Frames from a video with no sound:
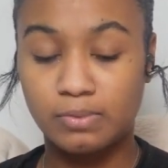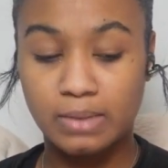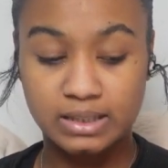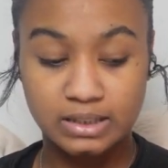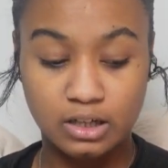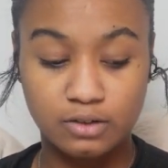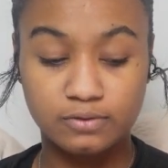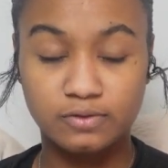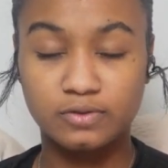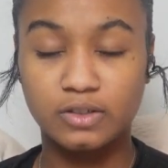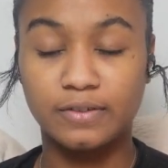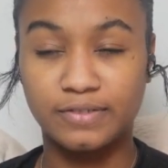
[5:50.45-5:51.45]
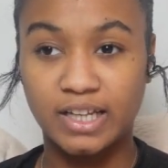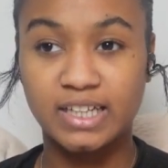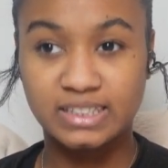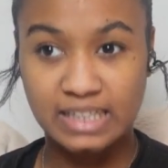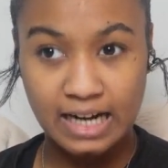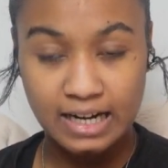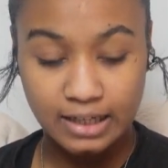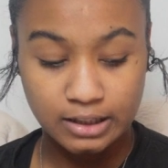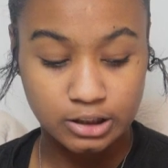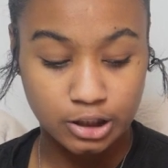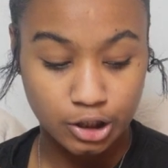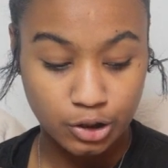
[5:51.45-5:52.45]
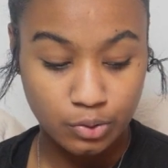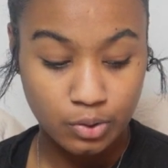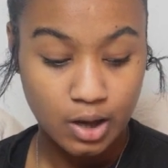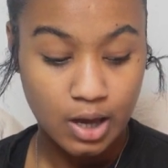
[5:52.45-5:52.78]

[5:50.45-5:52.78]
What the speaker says: myself of things that I need to do.